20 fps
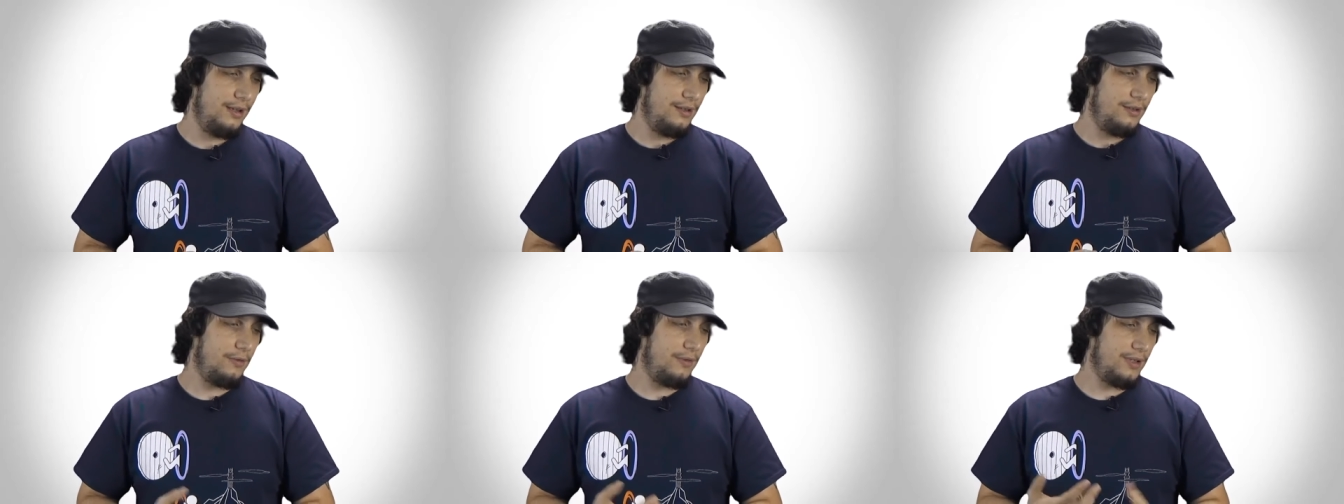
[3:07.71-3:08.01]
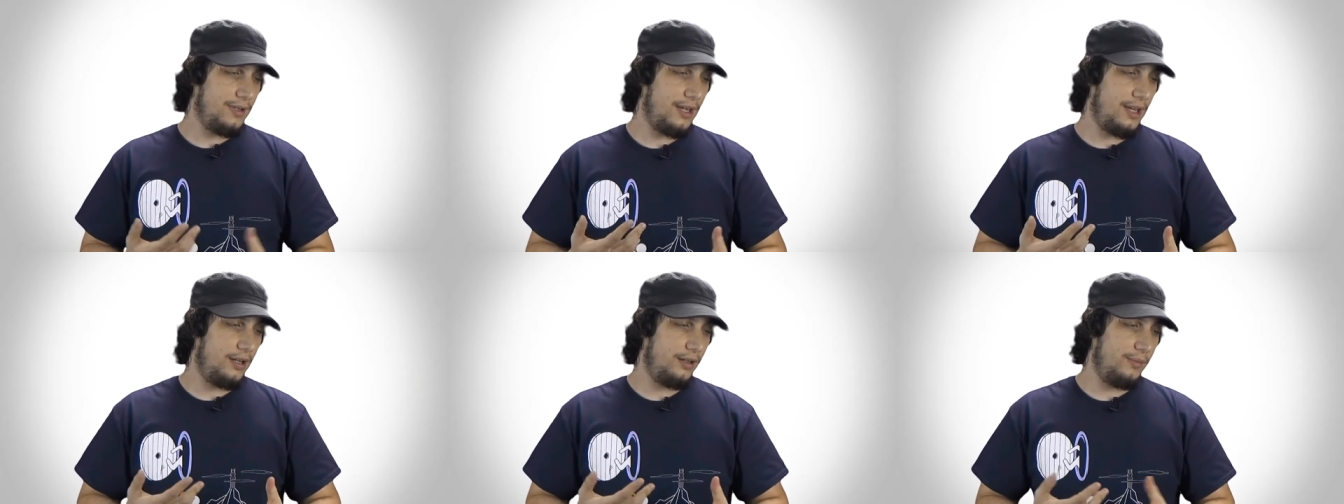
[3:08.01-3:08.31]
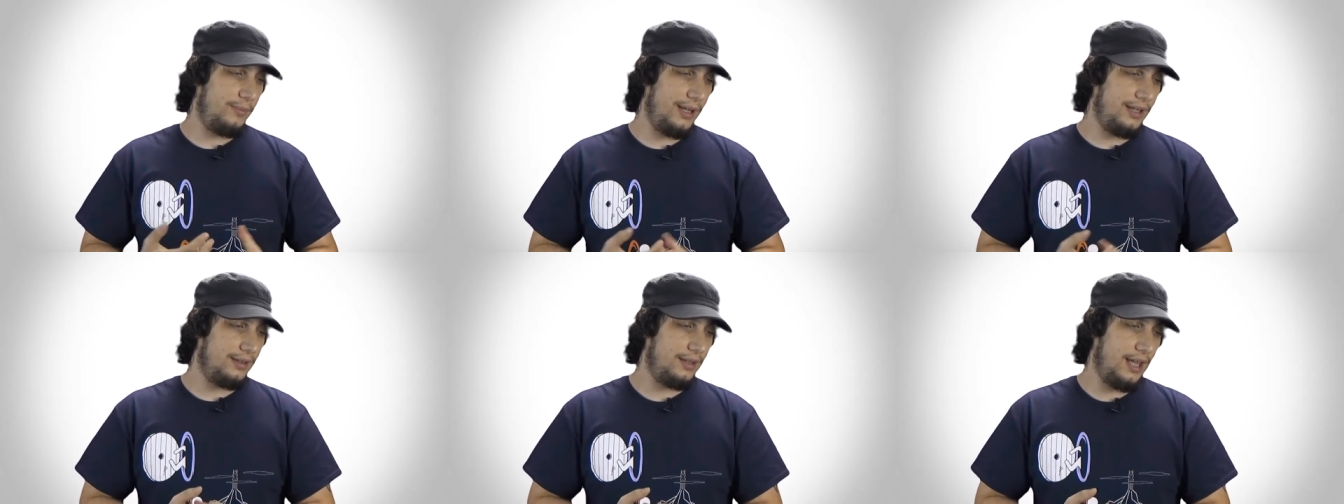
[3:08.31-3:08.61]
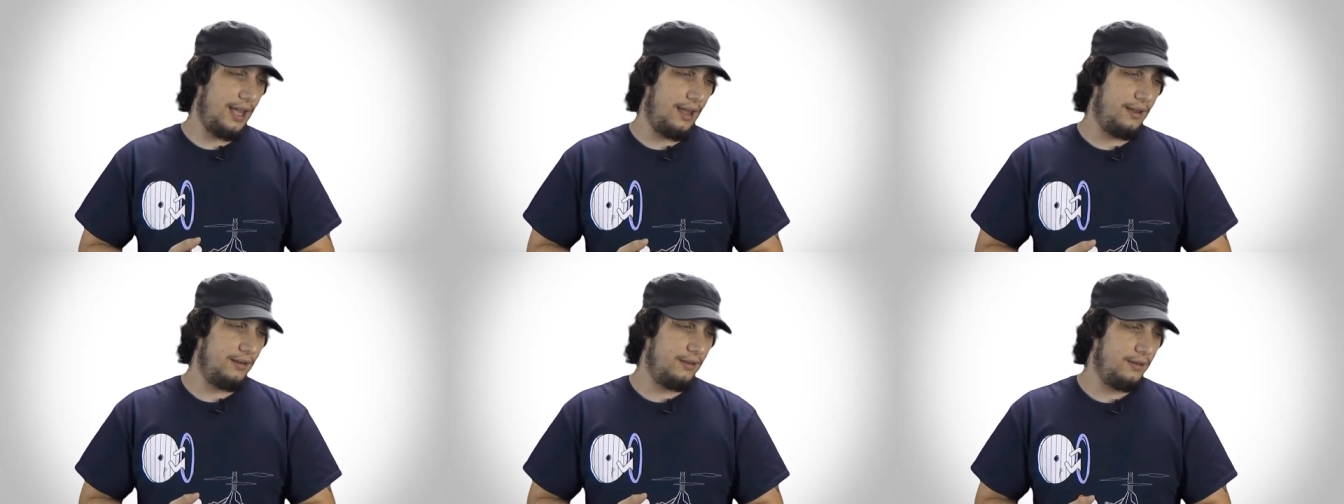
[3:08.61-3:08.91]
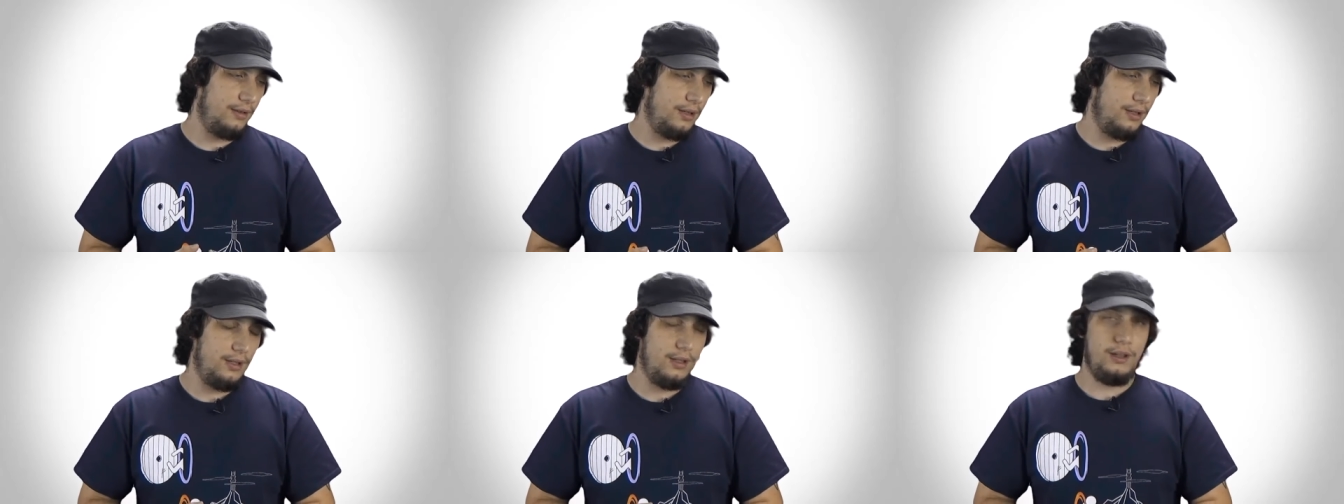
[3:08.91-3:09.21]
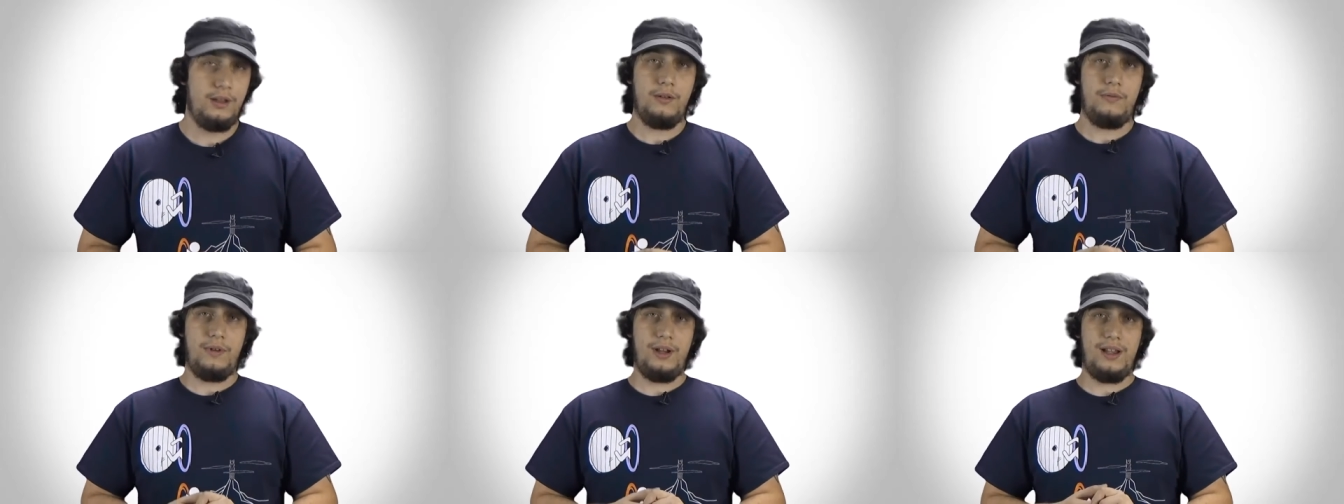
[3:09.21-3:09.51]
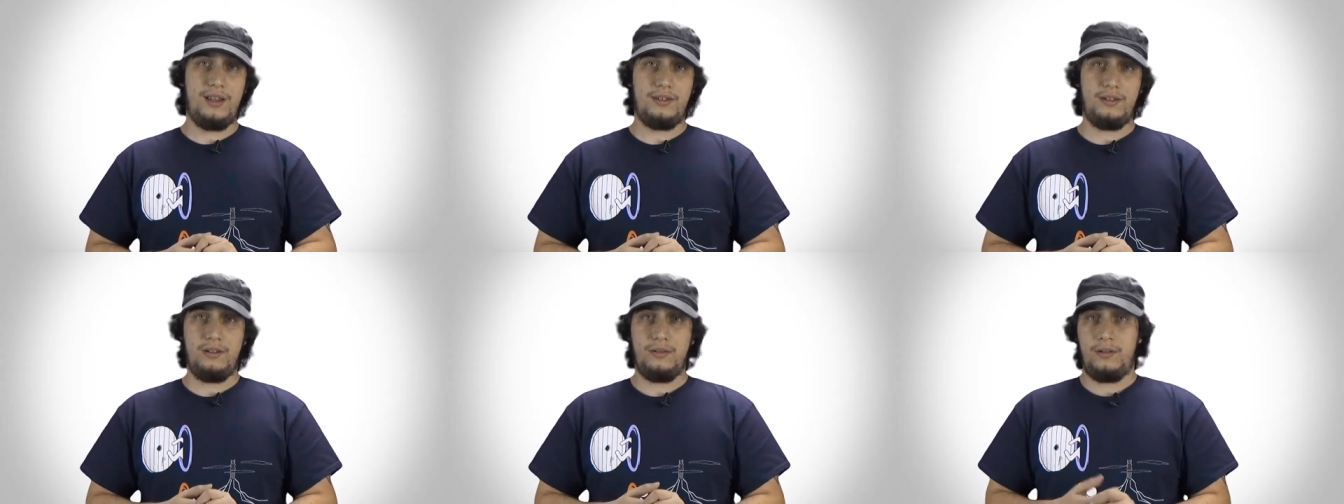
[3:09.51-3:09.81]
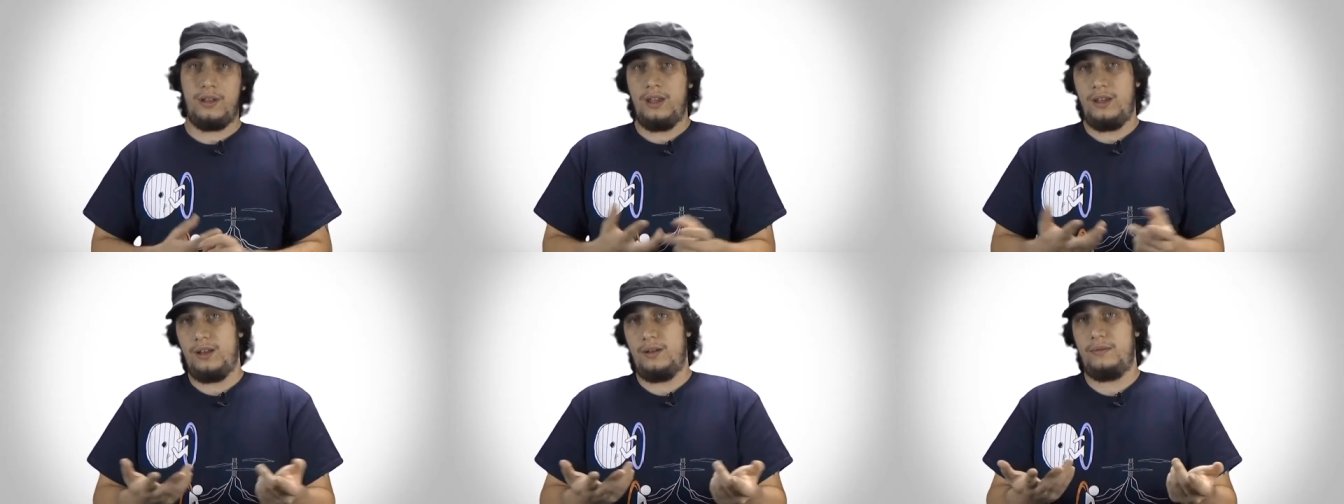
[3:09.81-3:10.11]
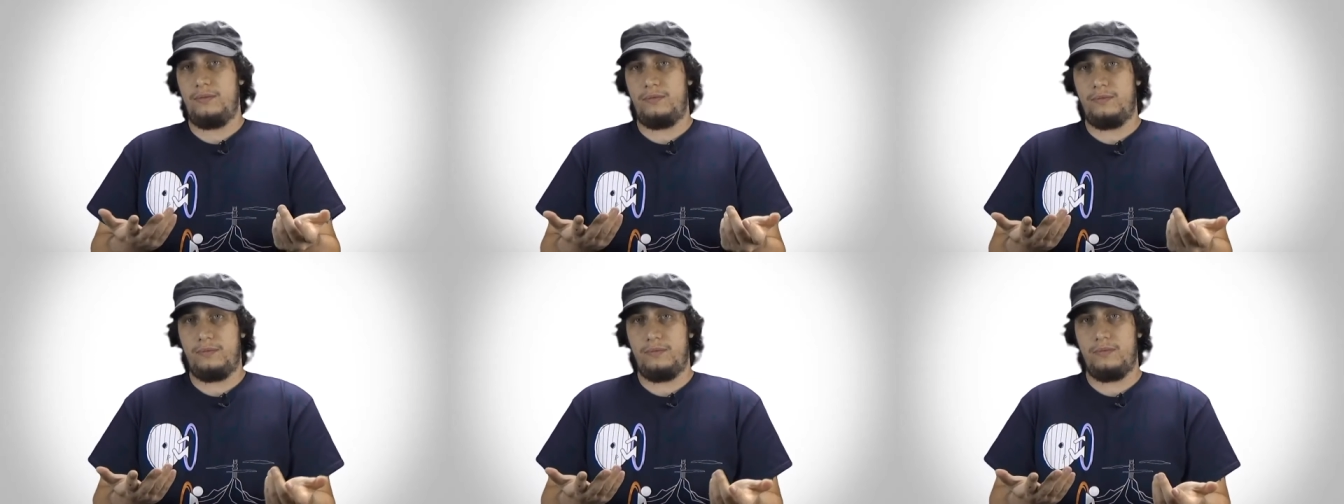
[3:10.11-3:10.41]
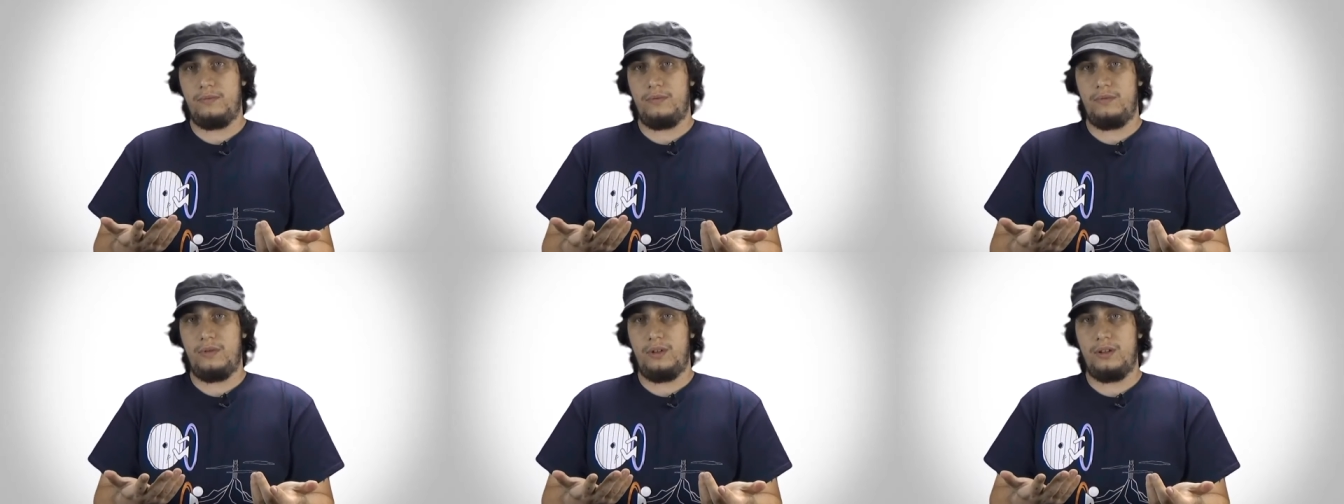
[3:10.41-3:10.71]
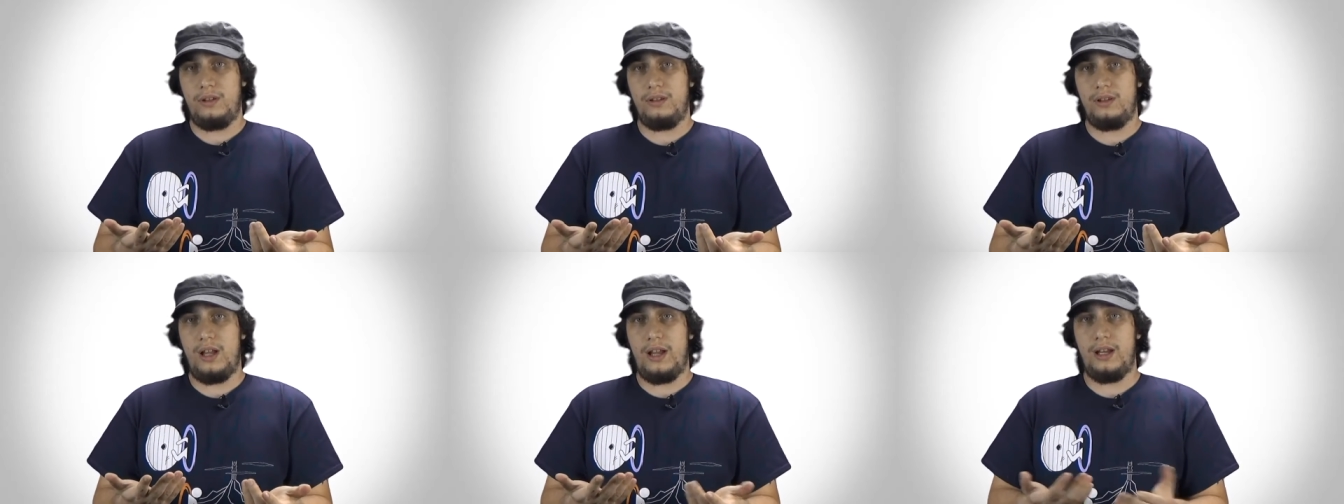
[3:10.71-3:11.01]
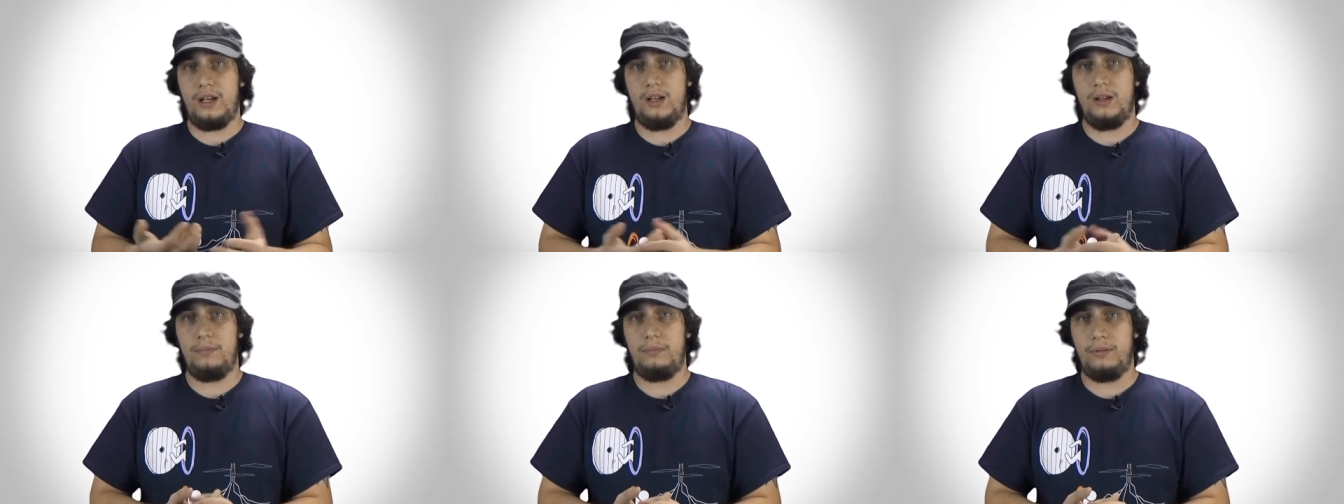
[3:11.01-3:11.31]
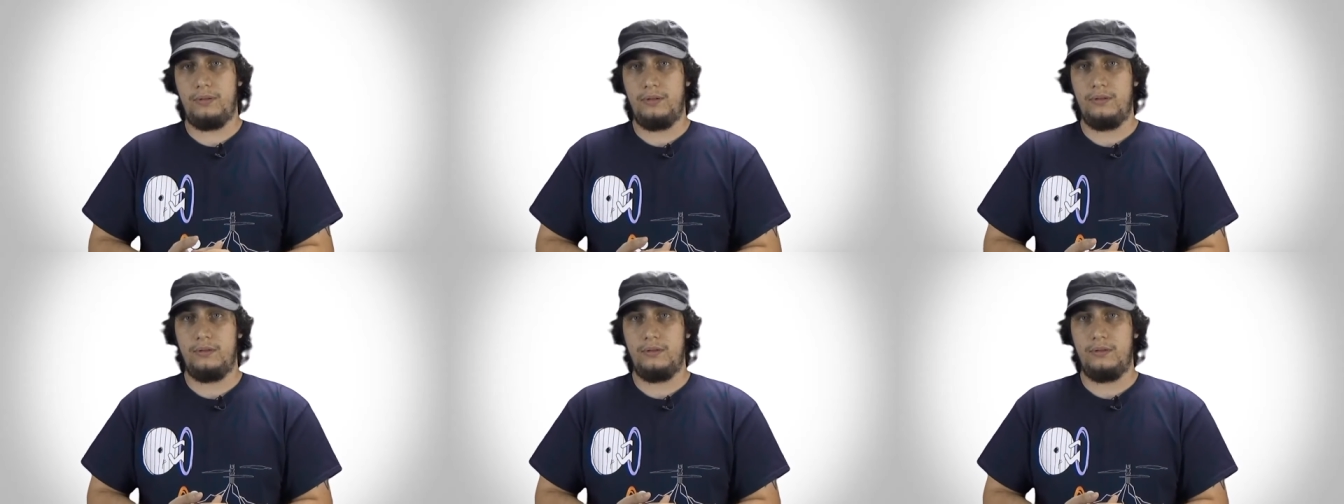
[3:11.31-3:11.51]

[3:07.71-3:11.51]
So we're excited about that. We also kind of the lineup.